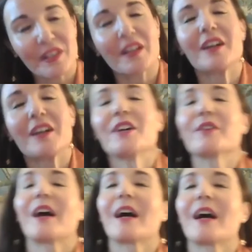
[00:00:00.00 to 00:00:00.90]
Oh
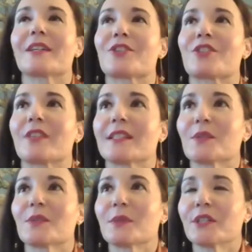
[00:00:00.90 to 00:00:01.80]
gosh, that's
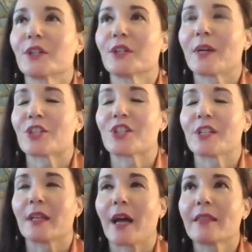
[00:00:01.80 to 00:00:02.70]
a really good
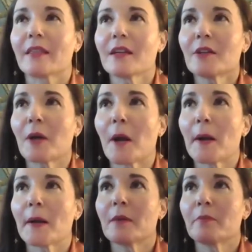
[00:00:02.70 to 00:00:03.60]
question. I think
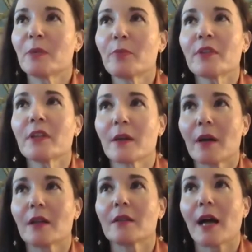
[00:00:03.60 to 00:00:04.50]
people that
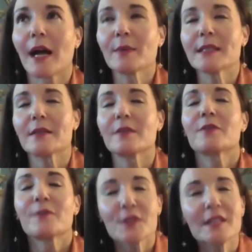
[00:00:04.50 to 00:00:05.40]
I would the
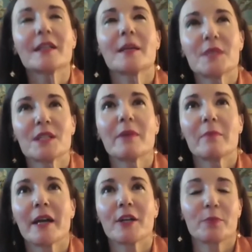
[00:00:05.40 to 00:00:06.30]
first thing that comes to my
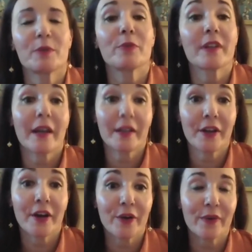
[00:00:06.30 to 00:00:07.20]
mind are people that I
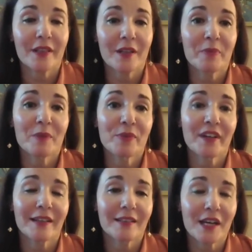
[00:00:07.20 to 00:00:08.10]
know and the people
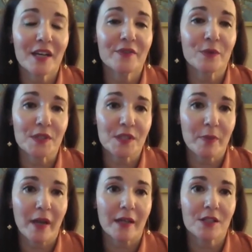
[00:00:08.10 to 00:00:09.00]
that I love and
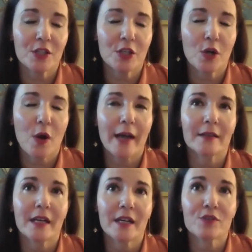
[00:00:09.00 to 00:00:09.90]
respect. I
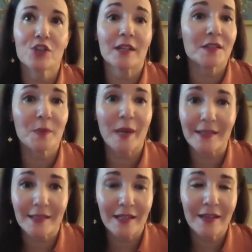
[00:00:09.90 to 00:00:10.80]
love John
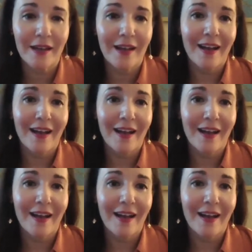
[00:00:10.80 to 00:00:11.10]
Swayze.